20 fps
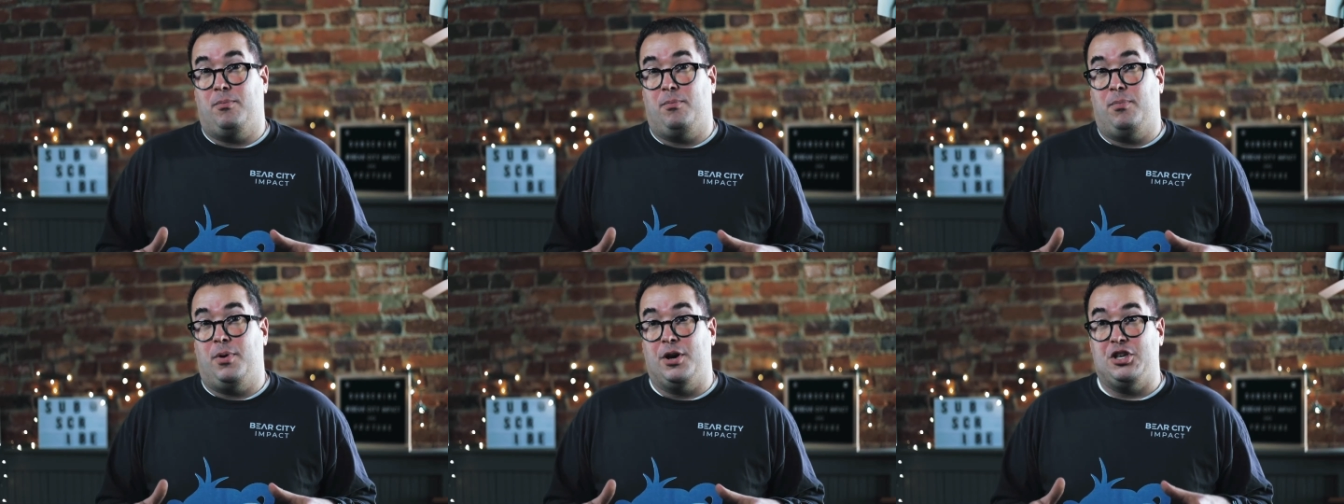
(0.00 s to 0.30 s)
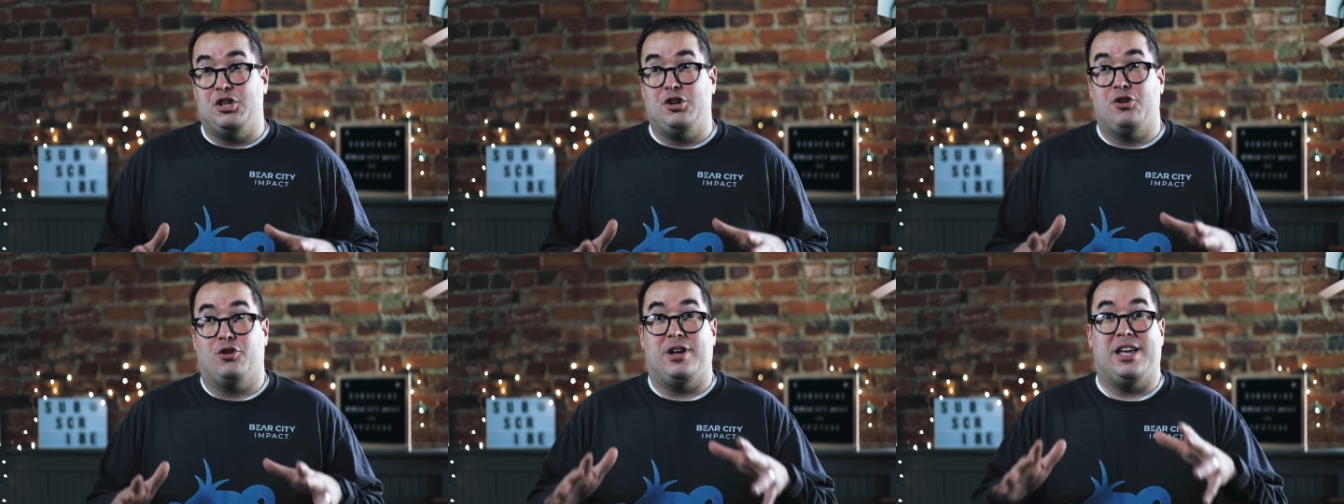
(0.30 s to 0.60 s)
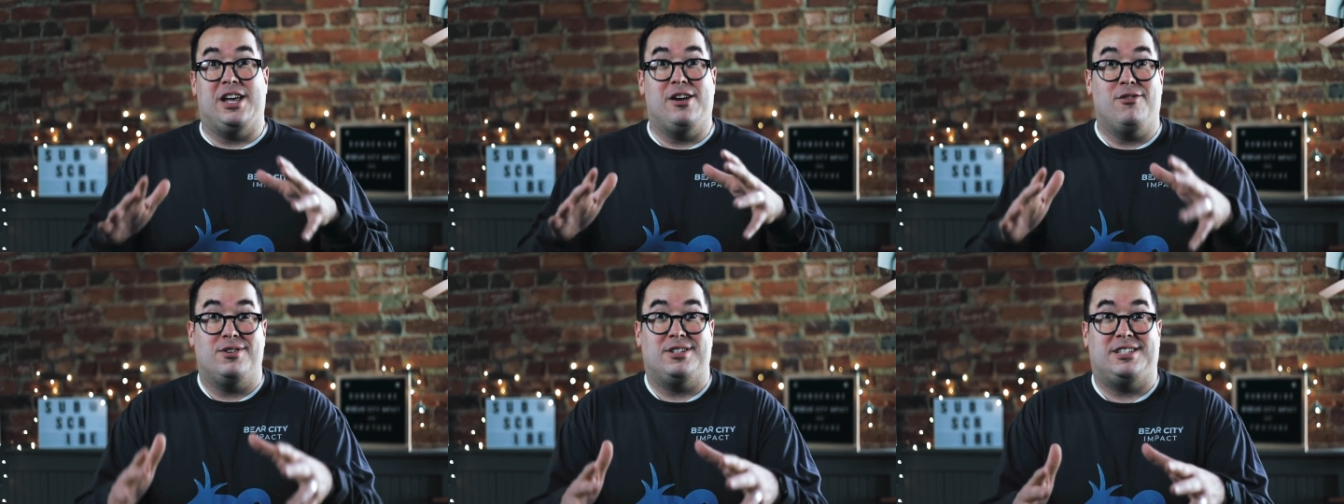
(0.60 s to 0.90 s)
but you're
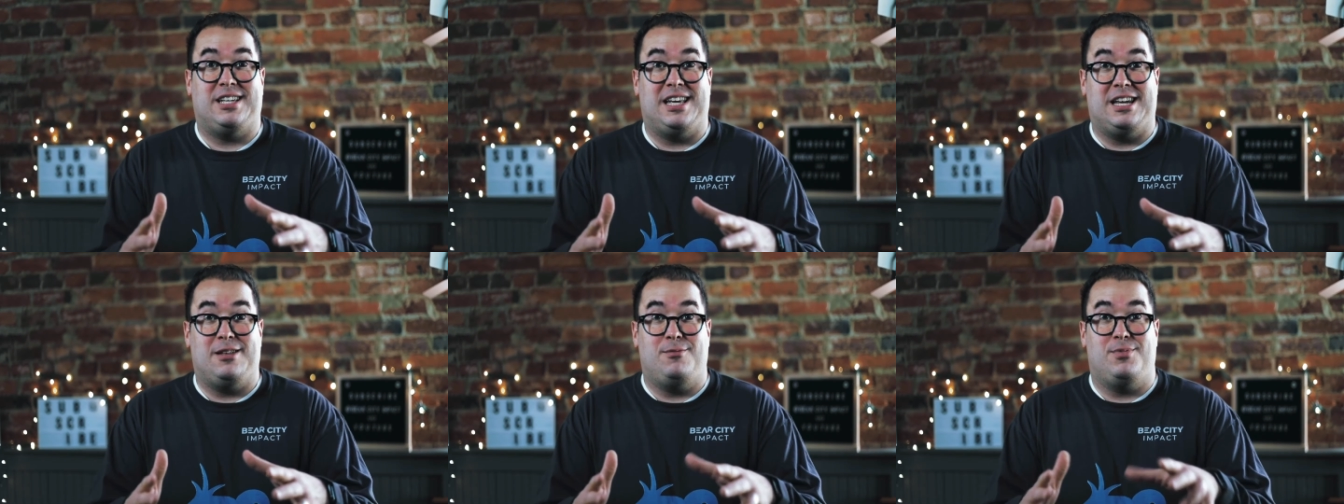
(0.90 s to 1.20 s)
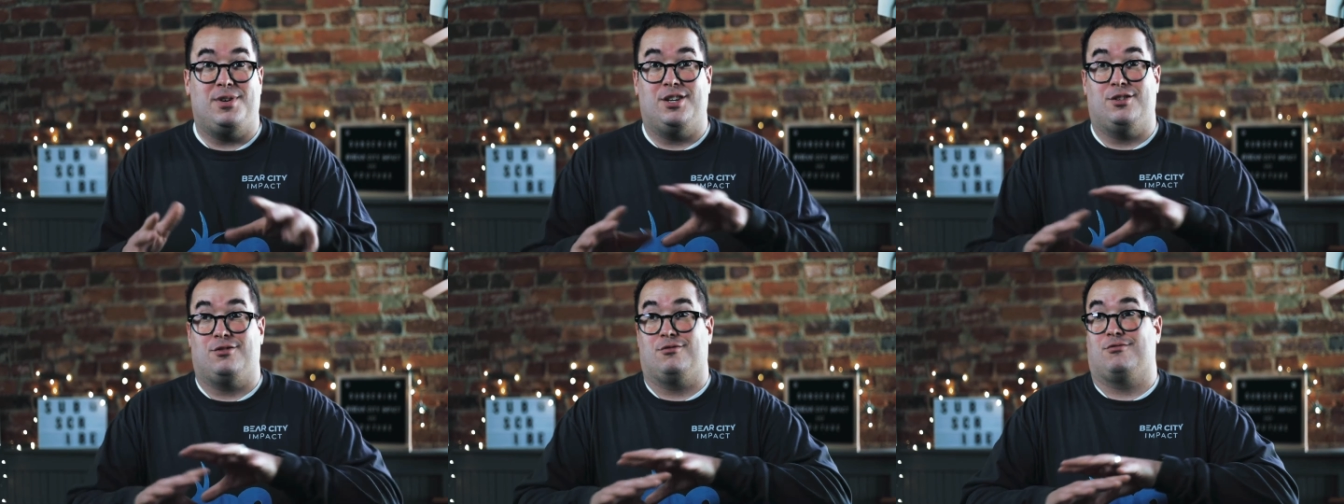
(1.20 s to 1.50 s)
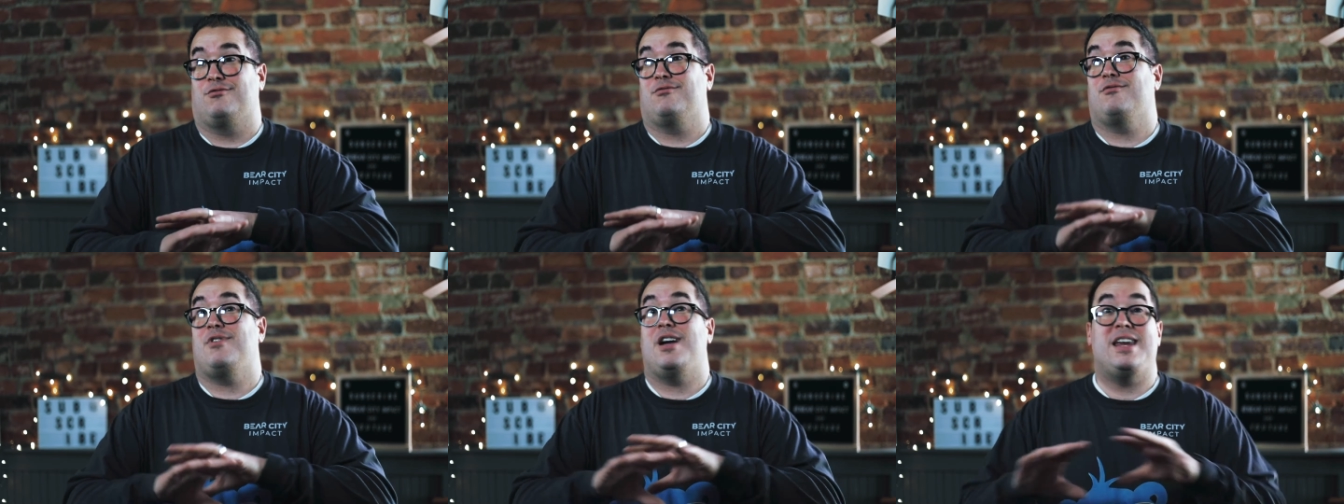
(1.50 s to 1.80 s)
irritated because
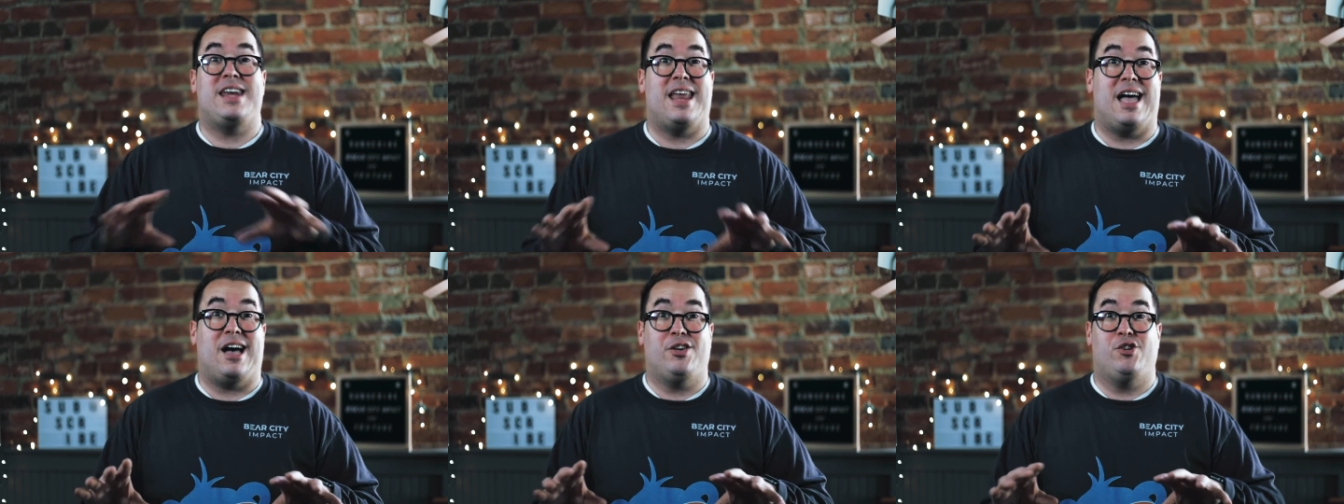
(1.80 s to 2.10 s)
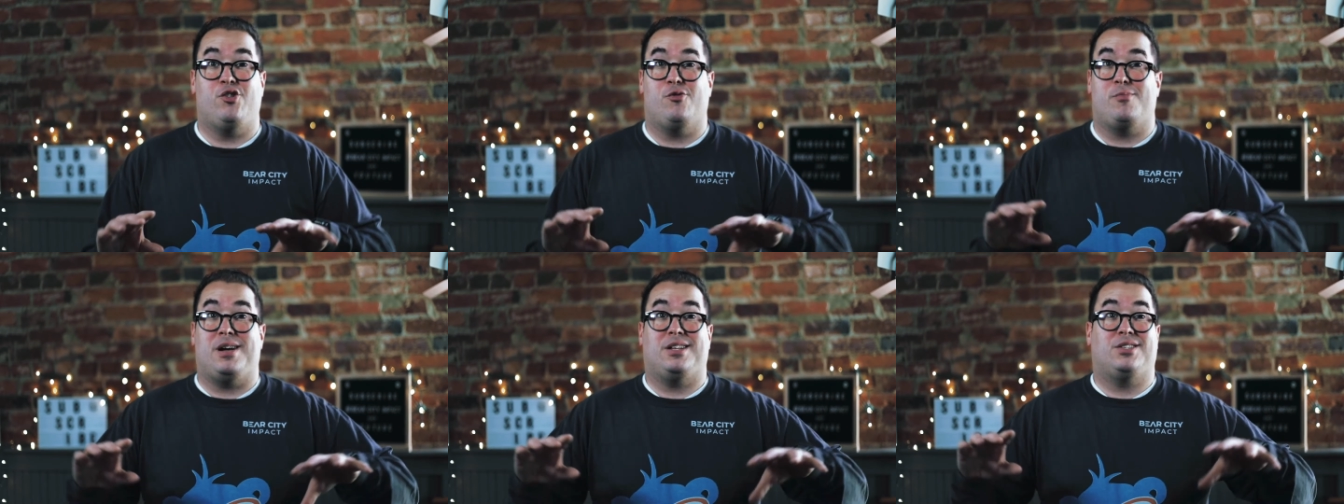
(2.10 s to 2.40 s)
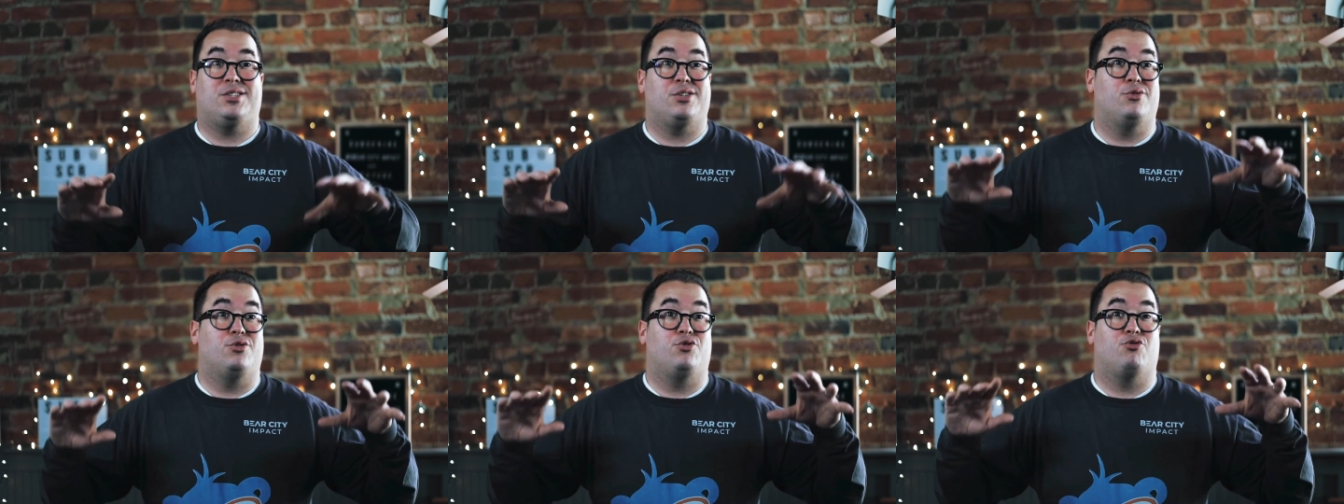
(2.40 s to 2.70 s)
right now you're
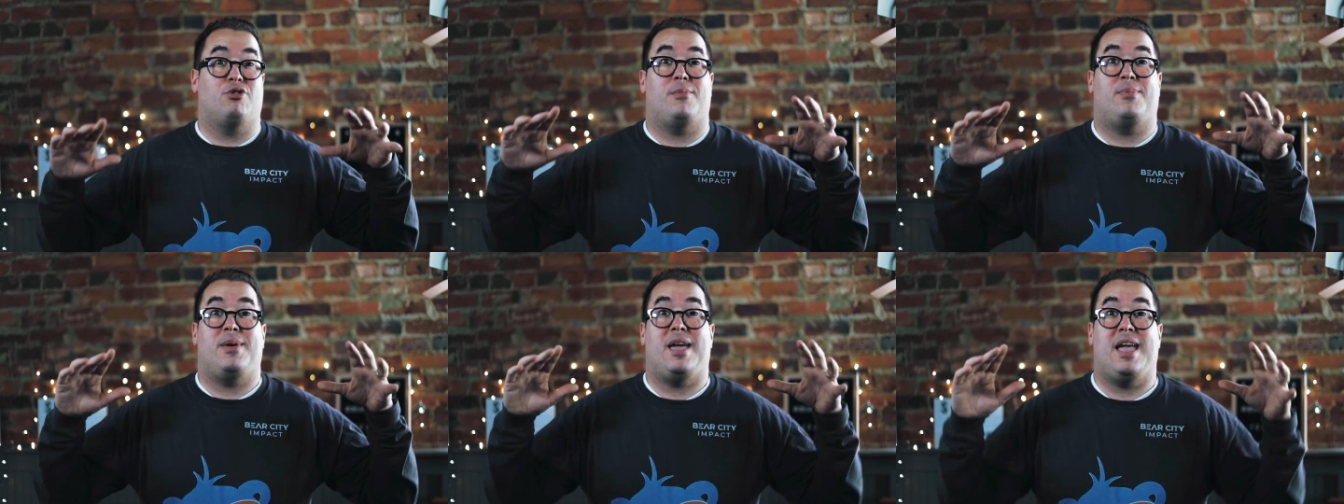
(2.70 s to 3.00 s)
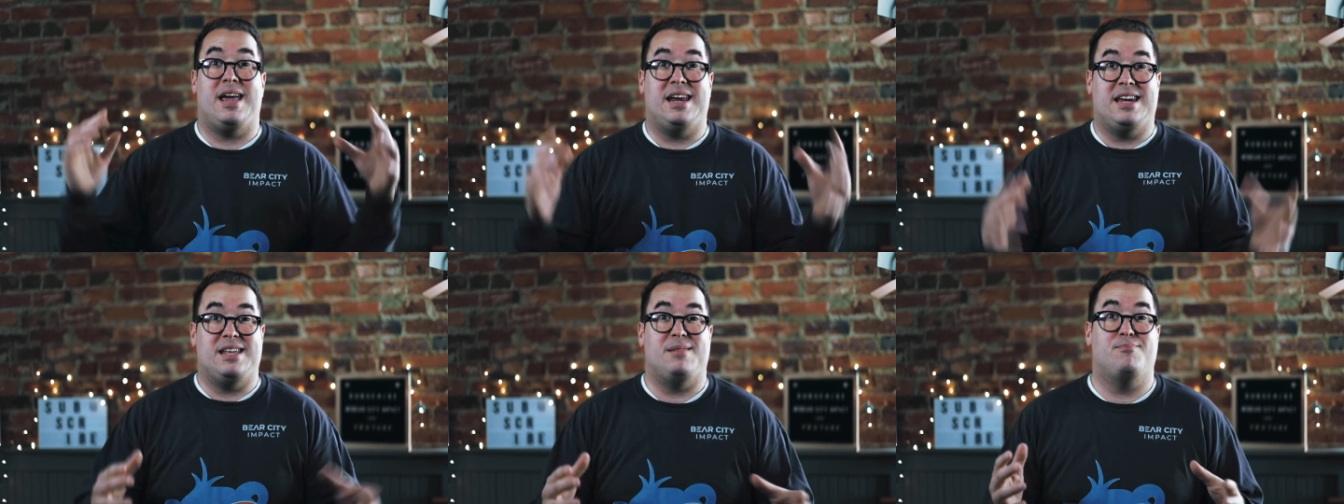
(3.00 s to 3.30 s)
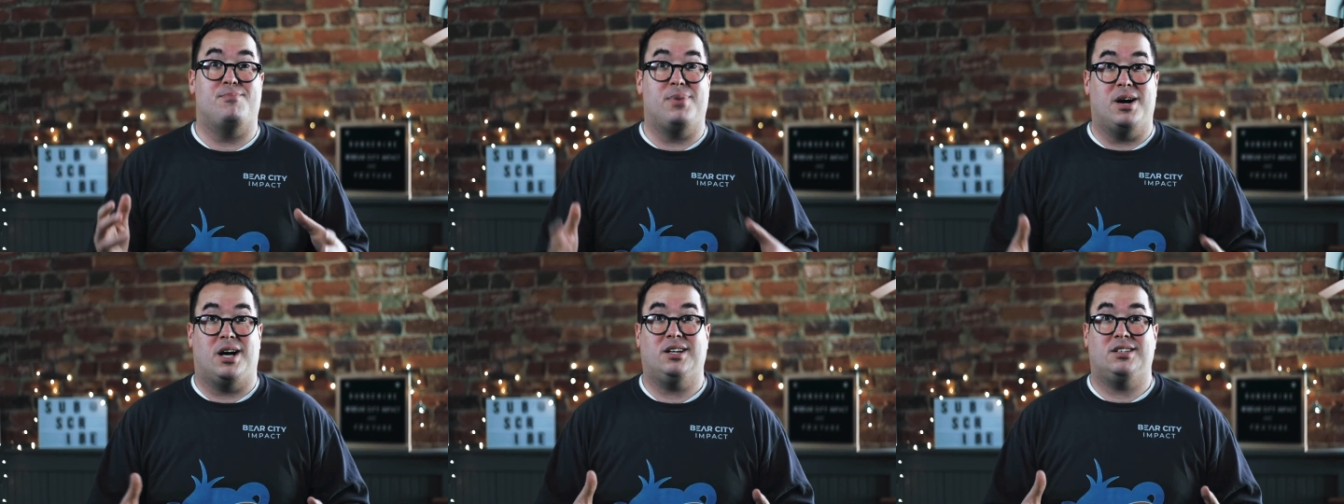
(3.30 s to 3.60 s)
about to go drop
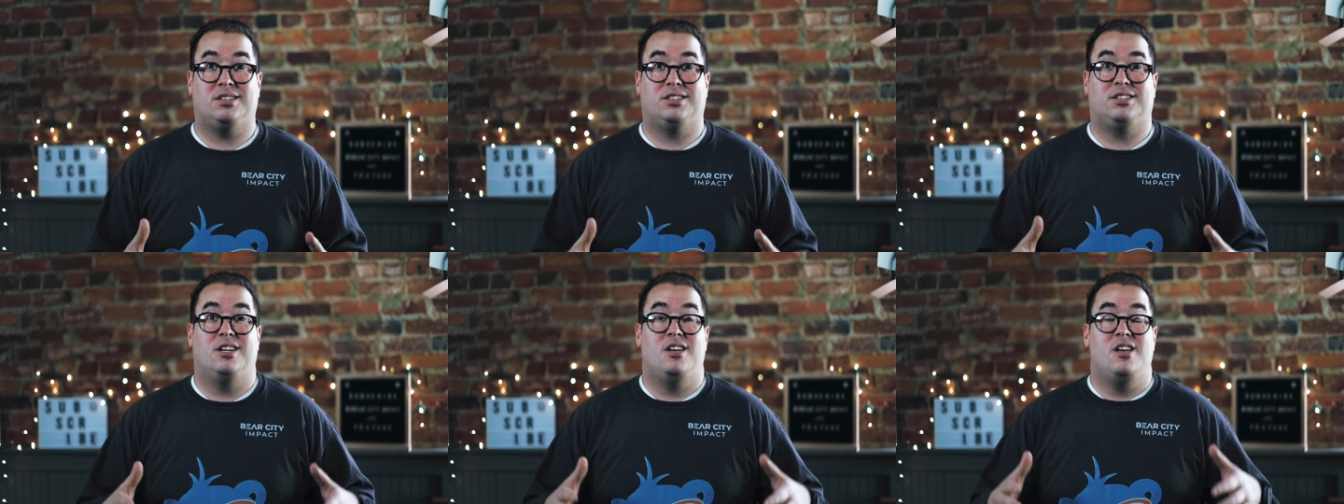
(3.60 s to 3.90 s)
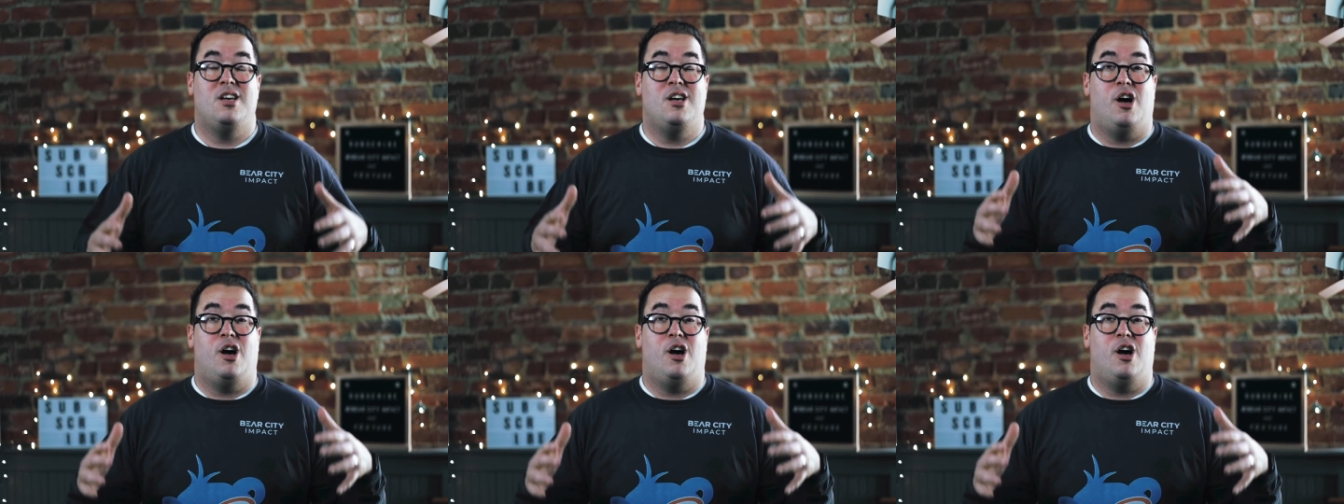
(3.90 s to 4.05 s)
$80